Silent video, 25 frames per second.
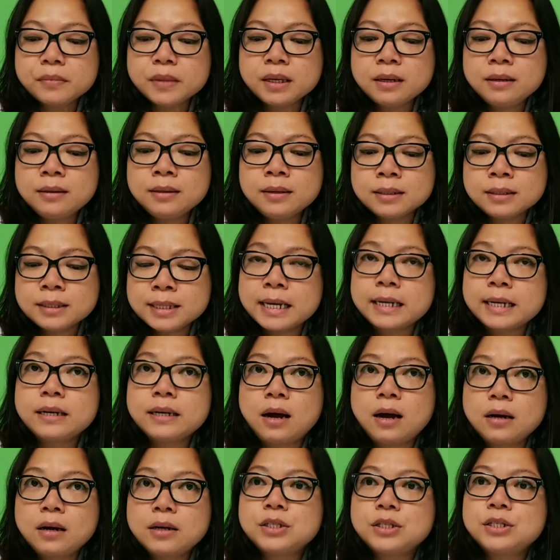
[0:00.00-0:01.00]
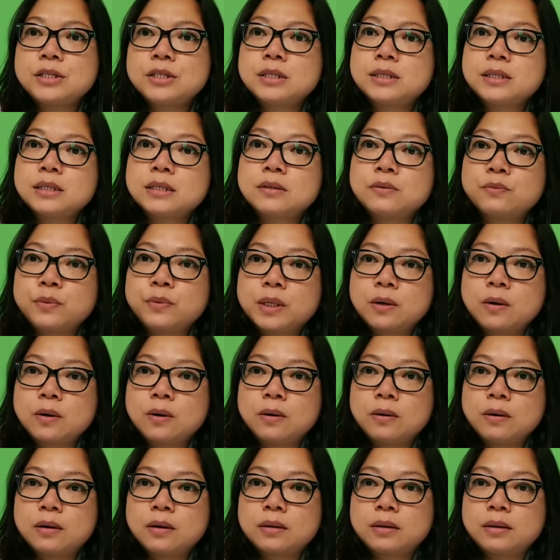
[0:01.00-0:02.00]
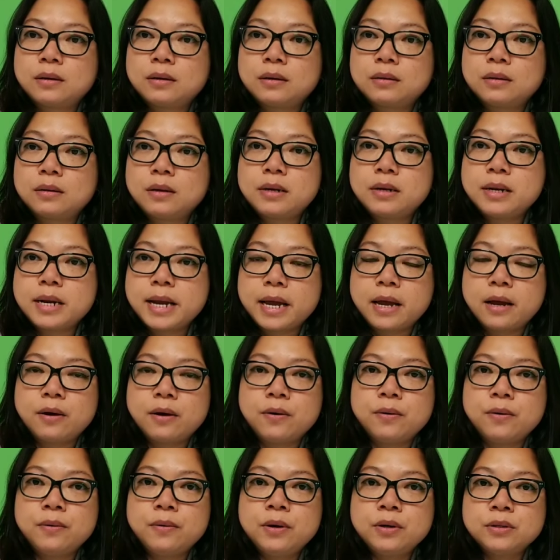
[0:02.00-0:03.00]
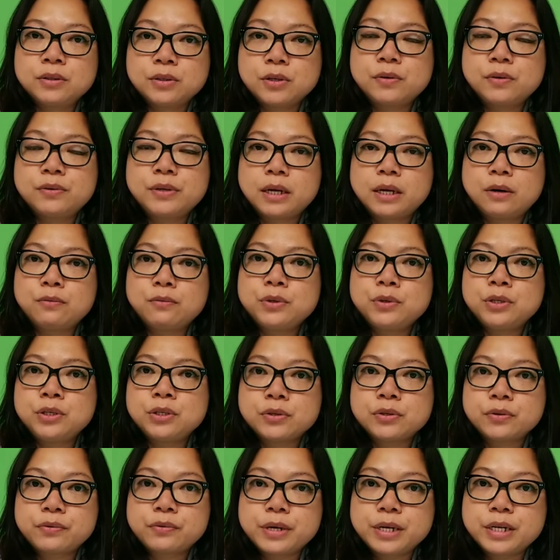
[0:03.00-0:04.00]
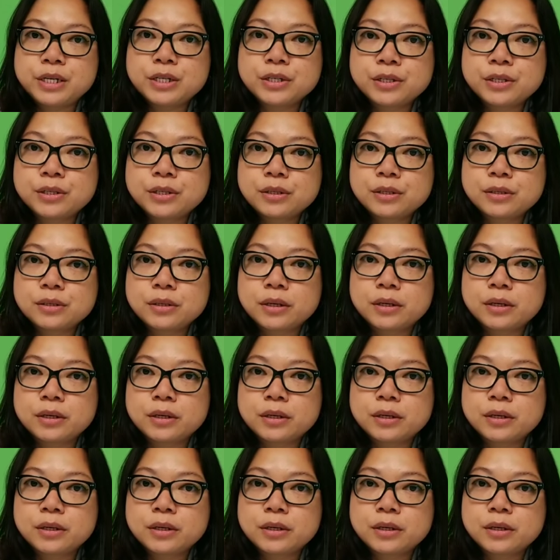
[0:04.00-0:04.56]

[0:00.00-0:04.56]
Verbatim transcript: the technologies, this is we call the, the nail, toenail restorations uh,